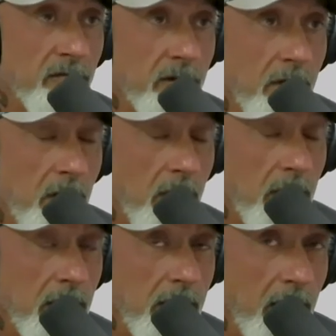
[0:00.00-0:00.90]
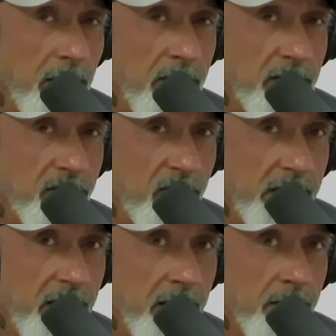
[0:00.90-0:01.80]
Yeah. Yeah. I think the
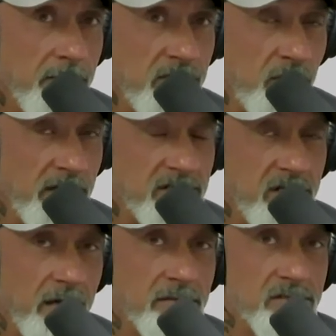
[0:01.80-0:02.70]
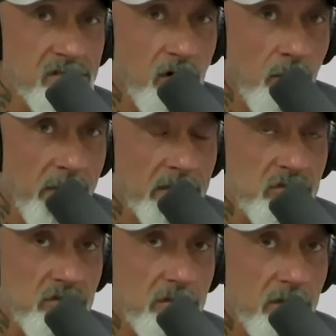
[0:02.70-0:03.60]
fight game transcends so much